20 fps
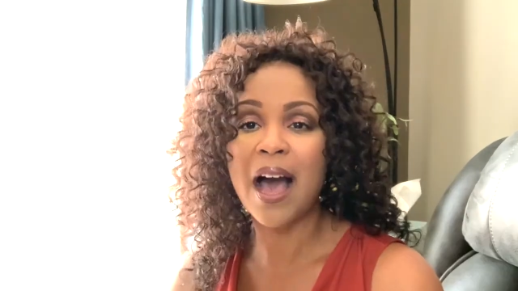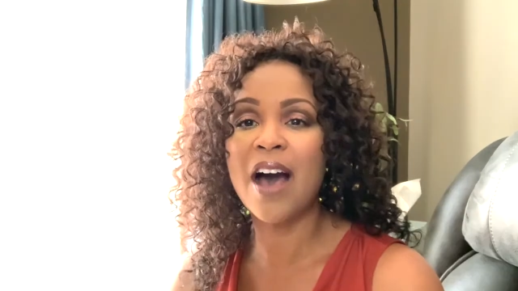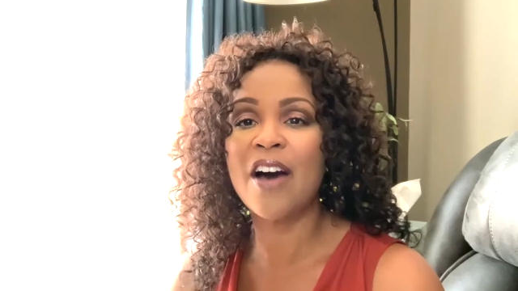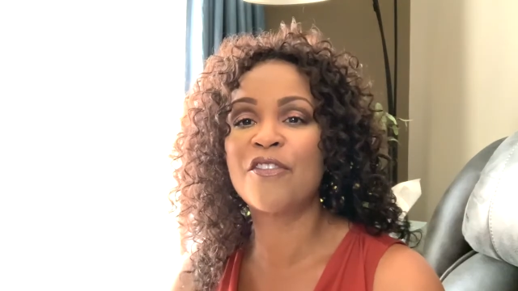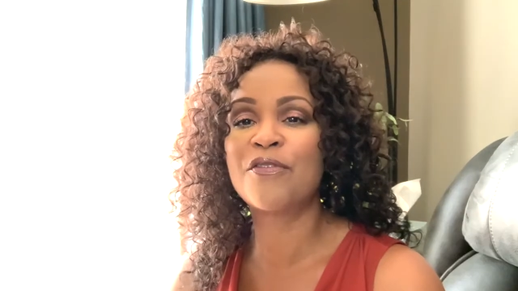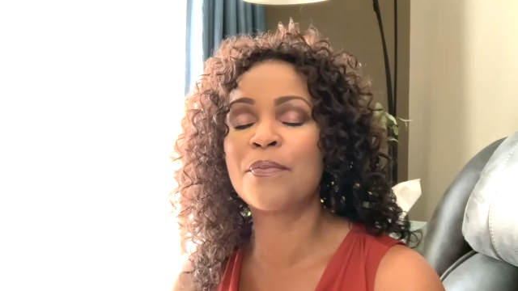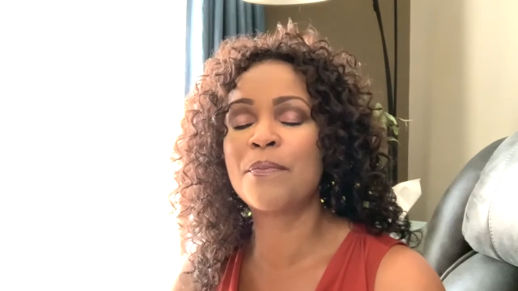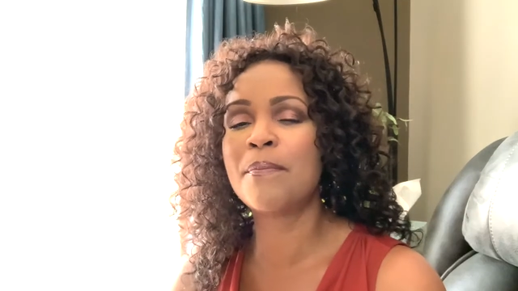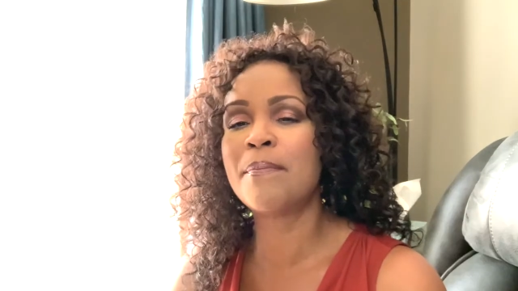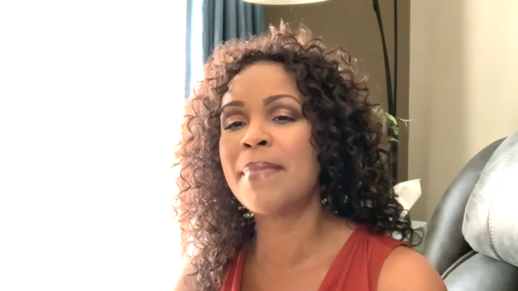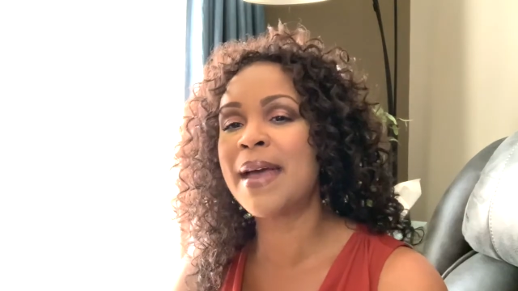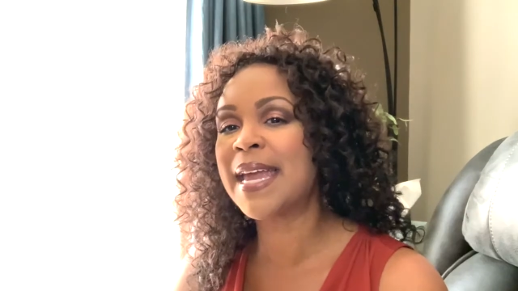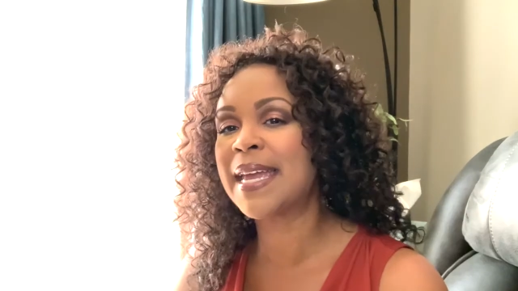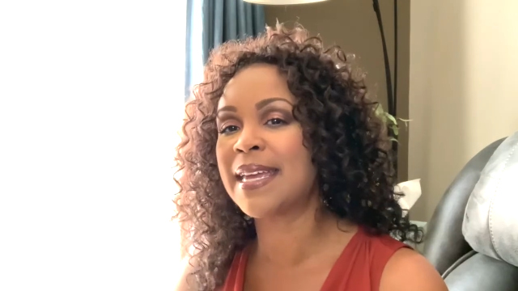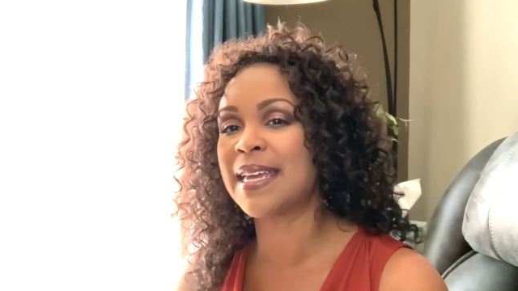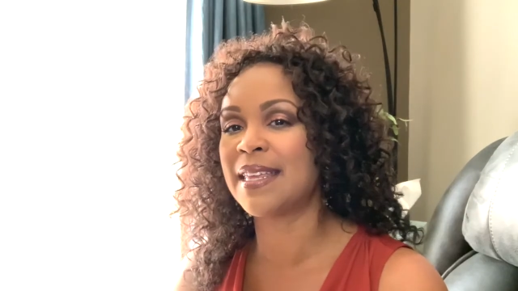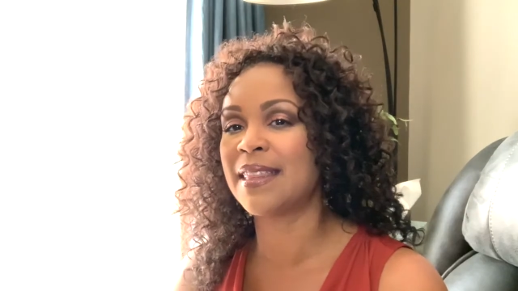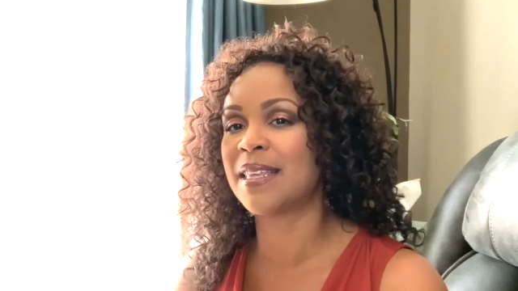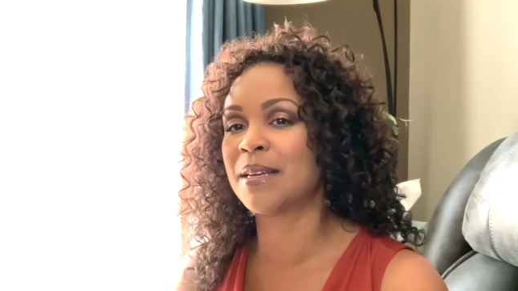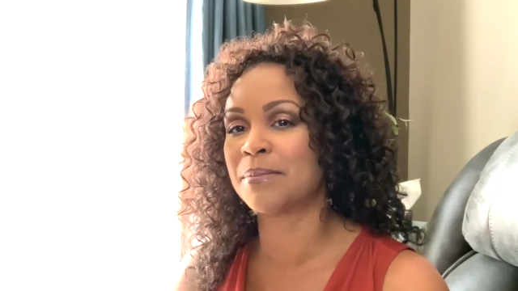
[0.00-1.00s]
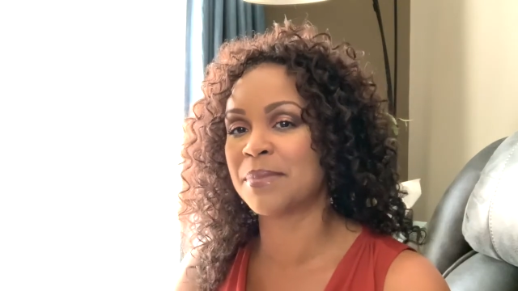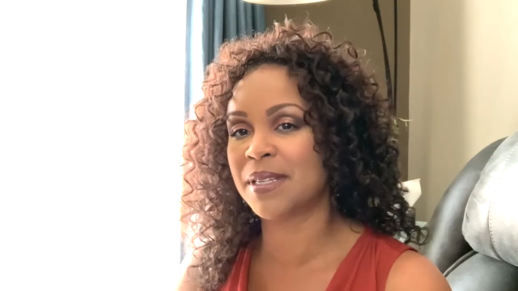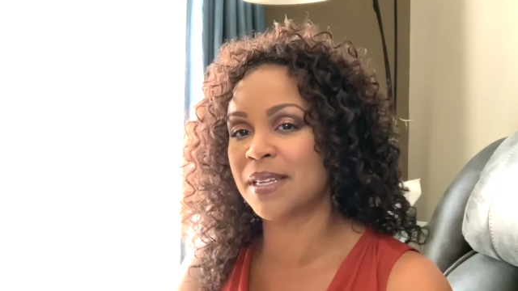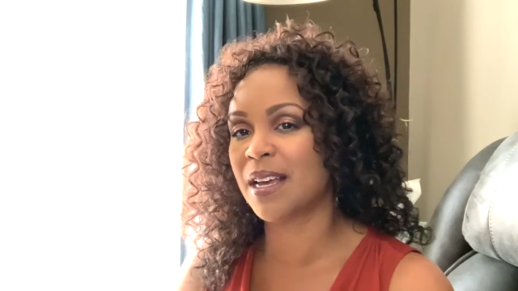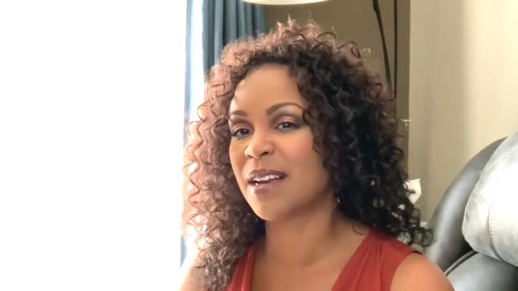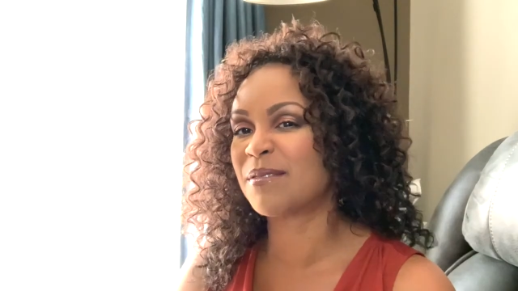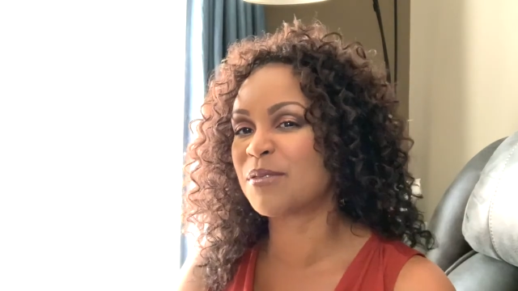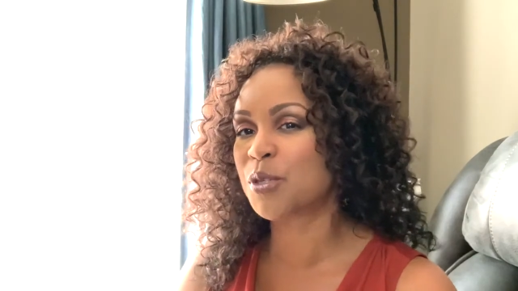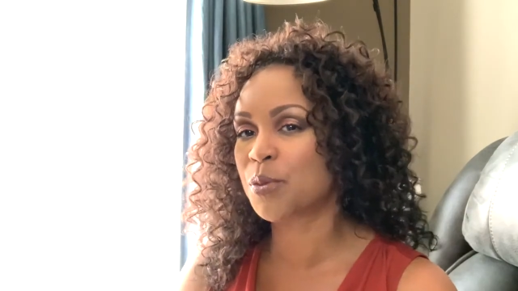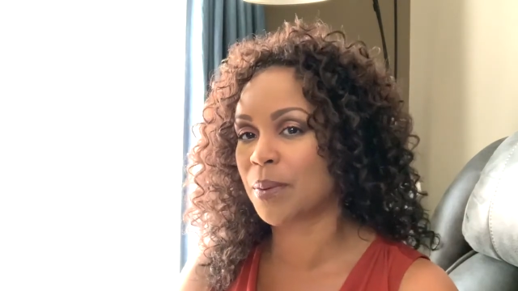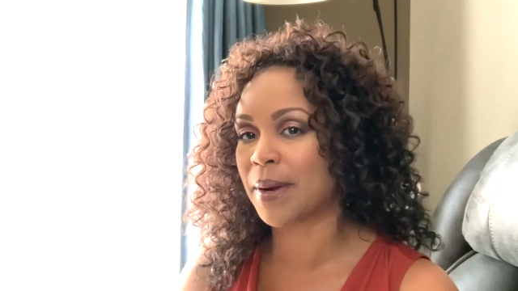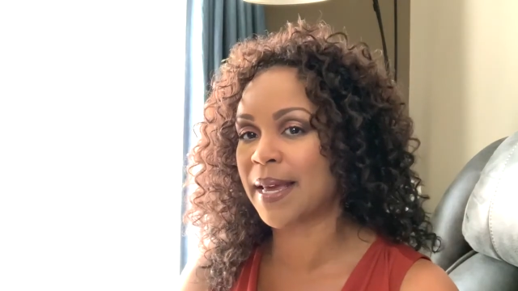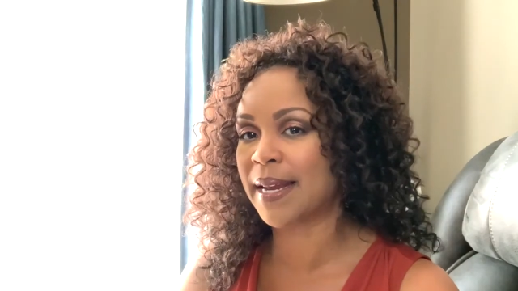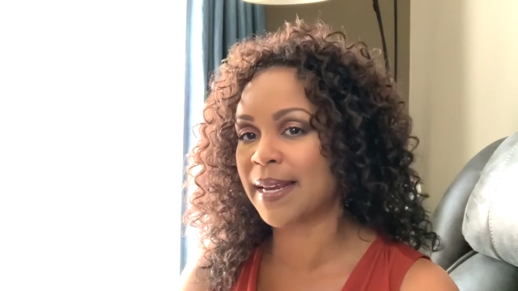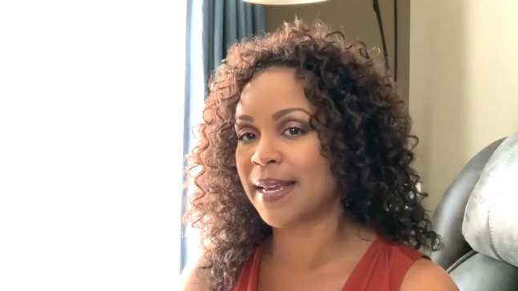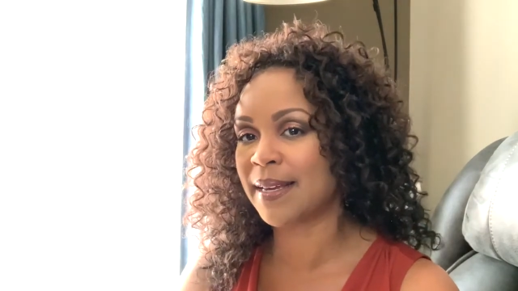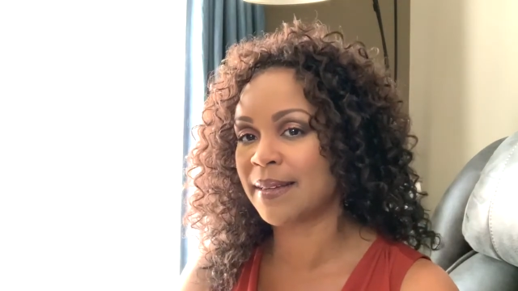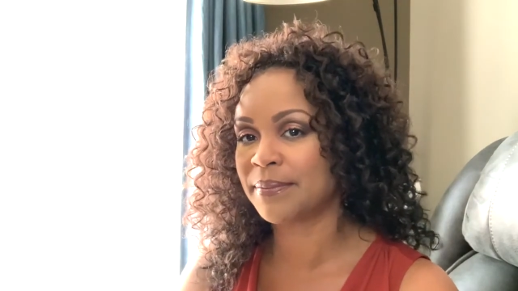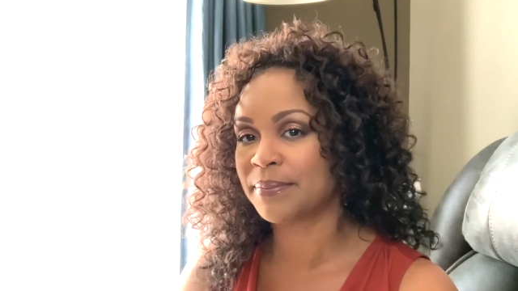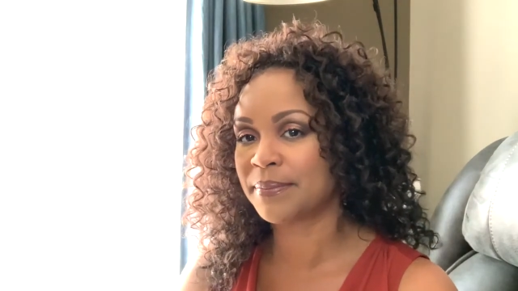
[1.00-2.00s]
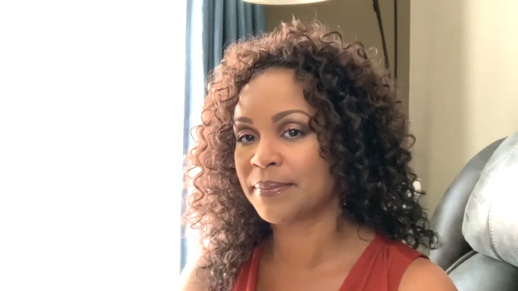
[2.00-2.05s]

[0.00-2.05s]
of making themselves ready.